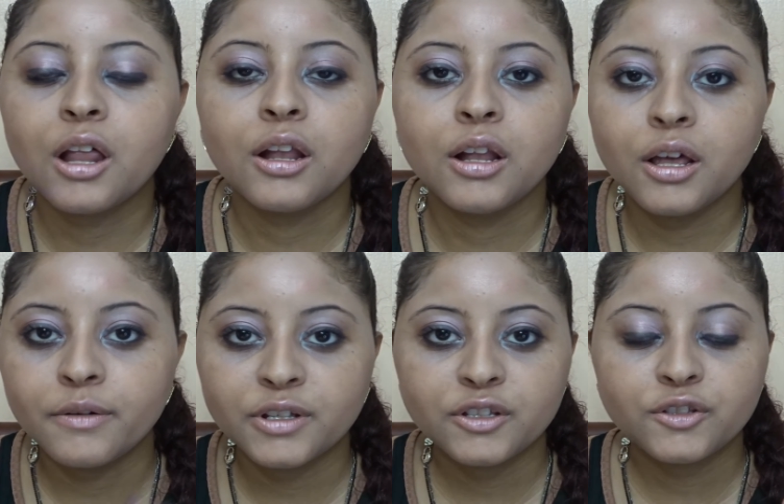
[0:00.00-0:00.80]
love
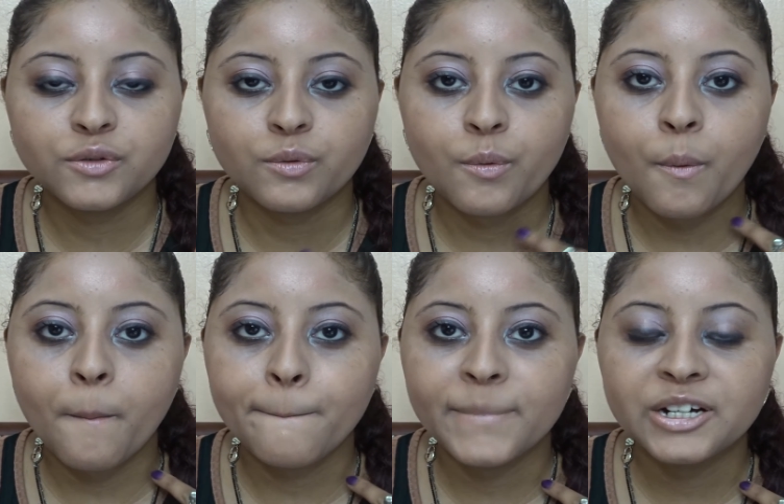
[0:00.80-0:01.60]
it so
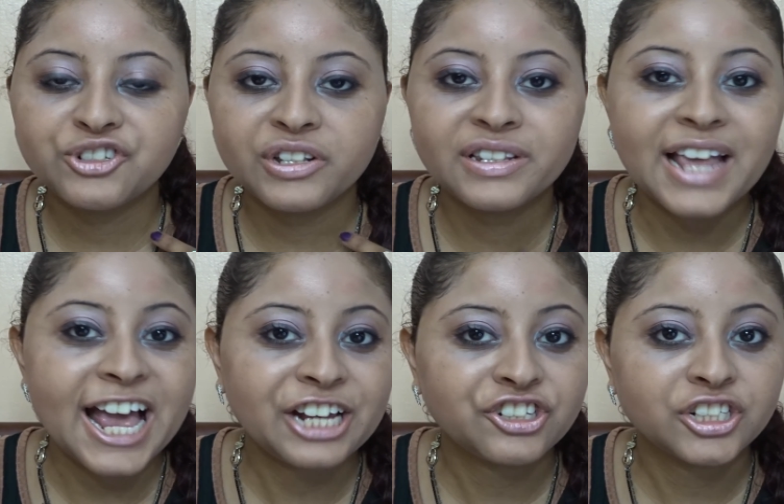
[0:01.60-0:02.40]
much. This is
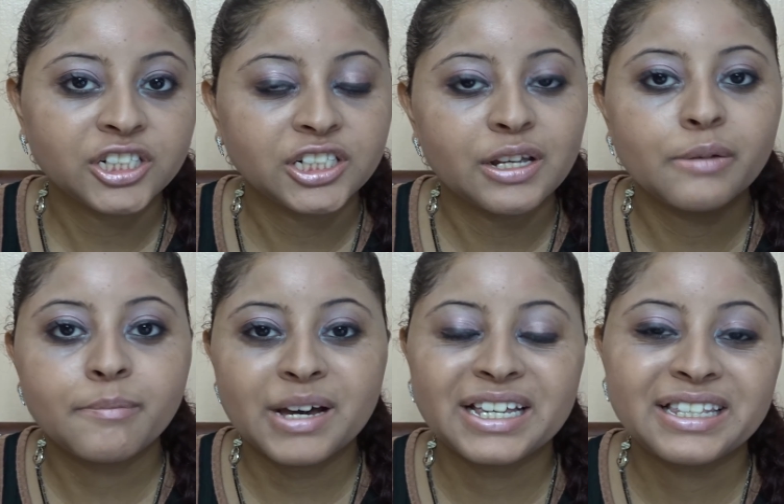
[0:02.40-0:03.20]
actually
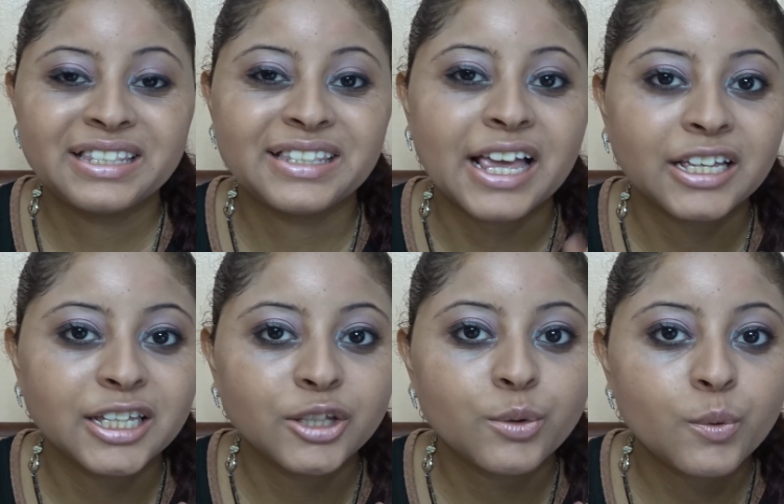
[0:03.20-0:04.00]
my
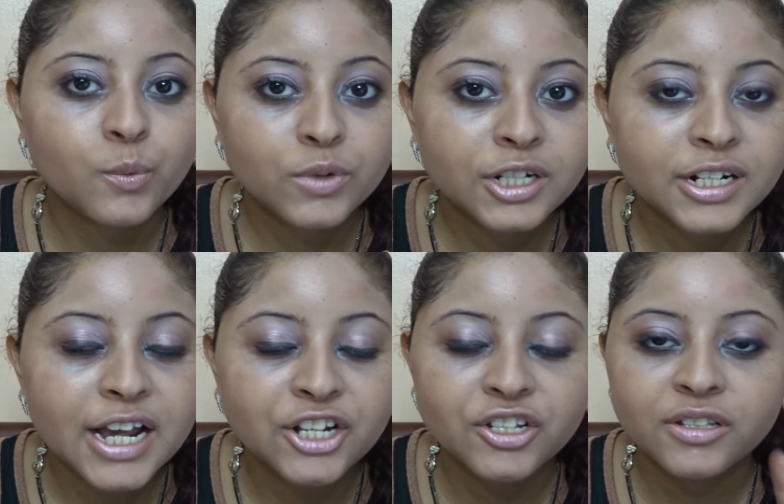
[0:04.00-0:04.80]
second one.
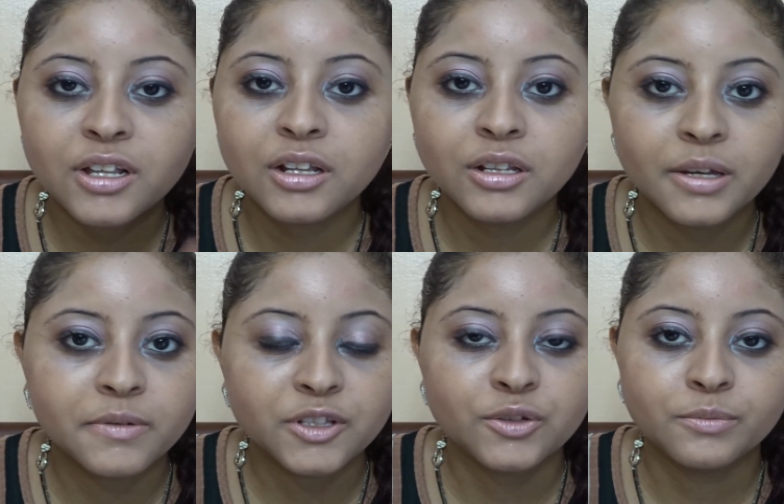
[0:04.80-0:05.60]
I just love
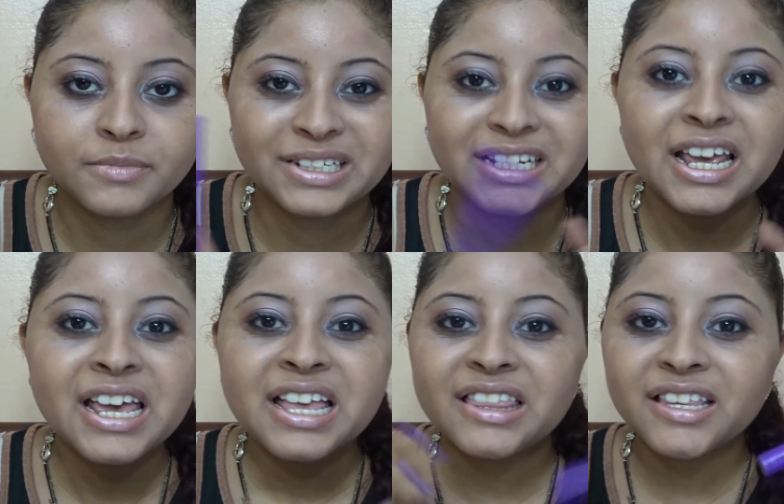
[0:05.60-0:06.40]
it so much.
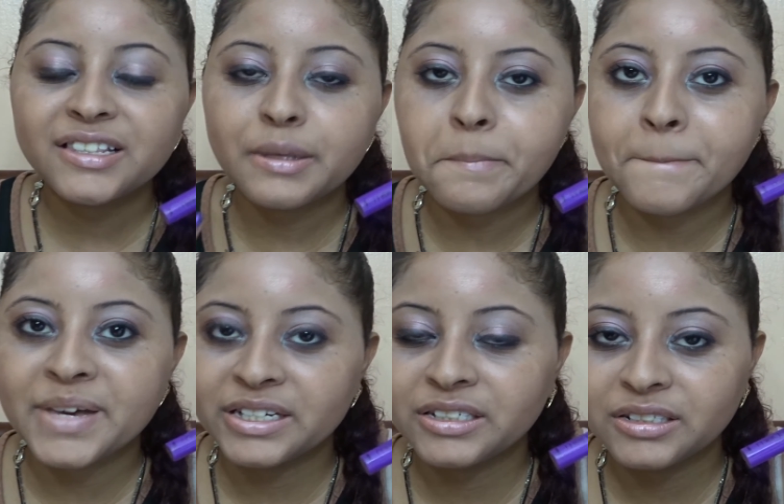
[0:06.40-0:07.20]
This
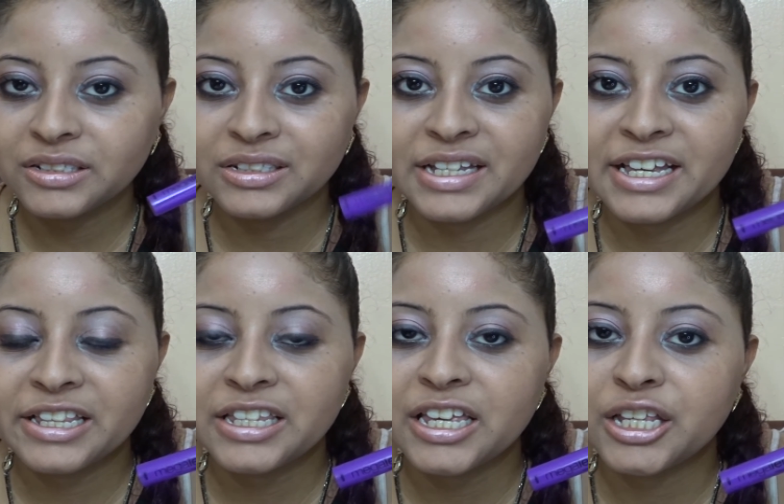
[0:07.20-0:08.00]
Mega Blend,
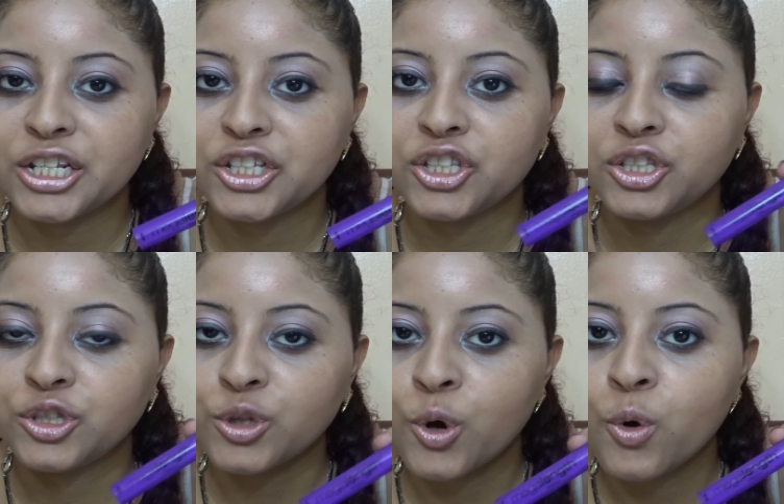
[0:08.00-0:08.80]
it is
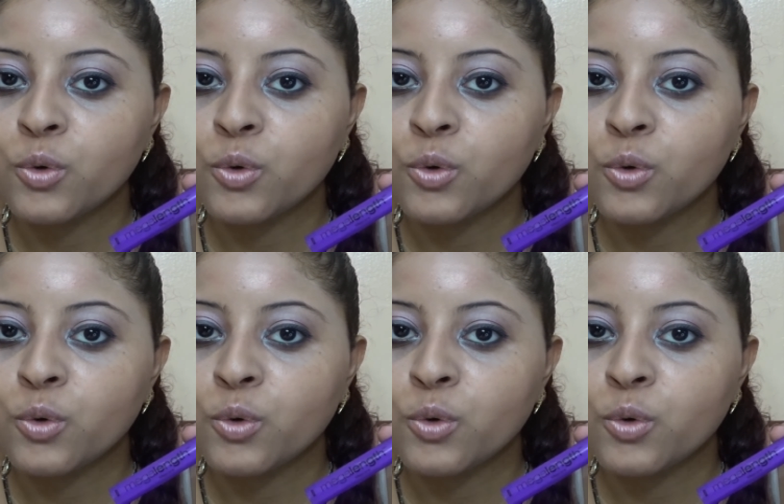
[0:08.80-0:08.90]
so